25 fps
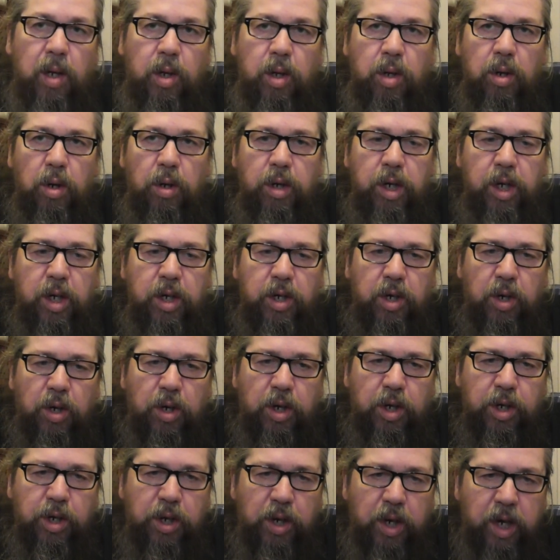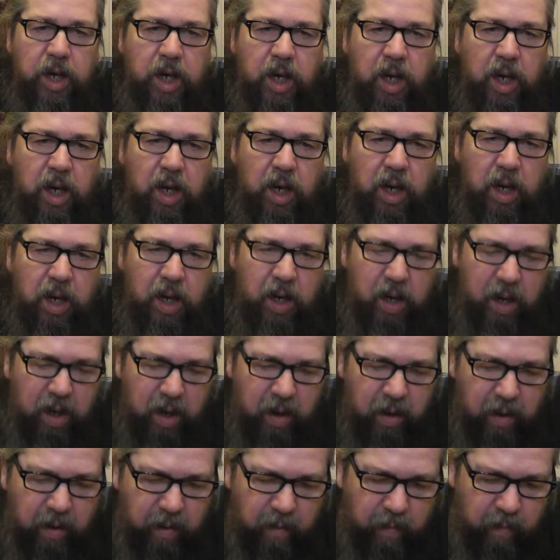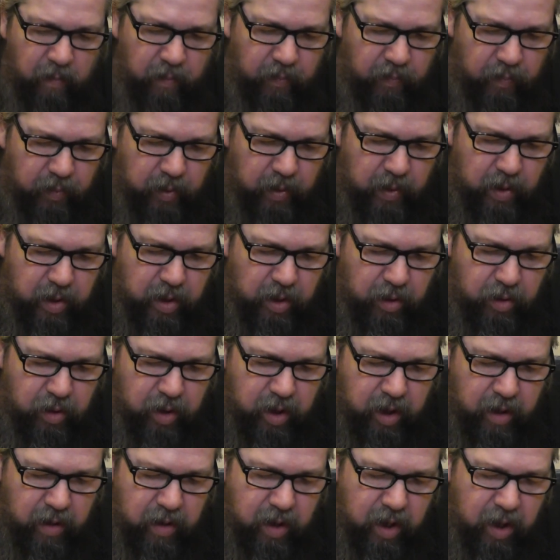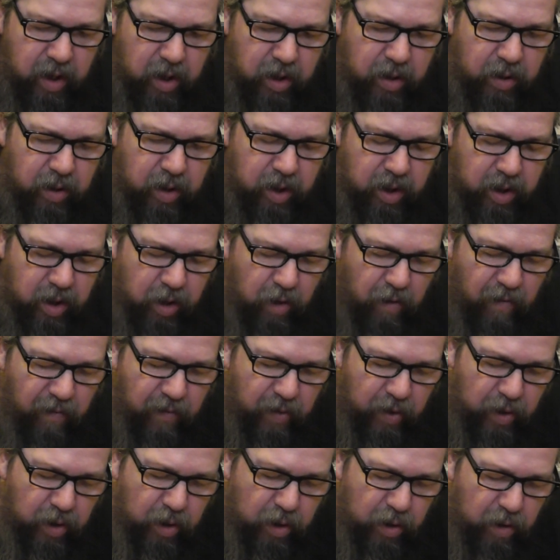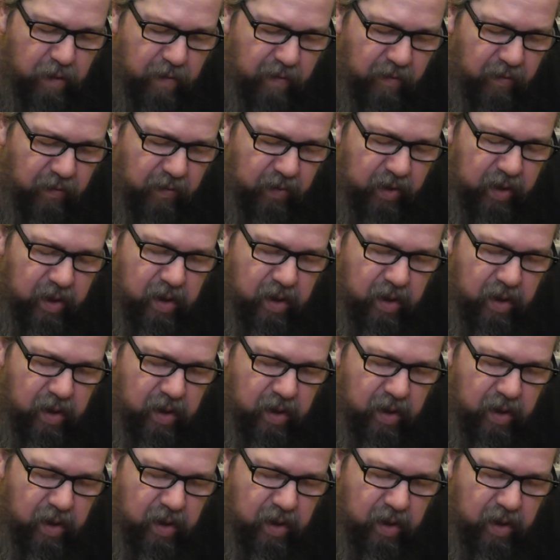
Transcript: Doddy sauce on it. That's what I'll do down here so it doesn't all fall off.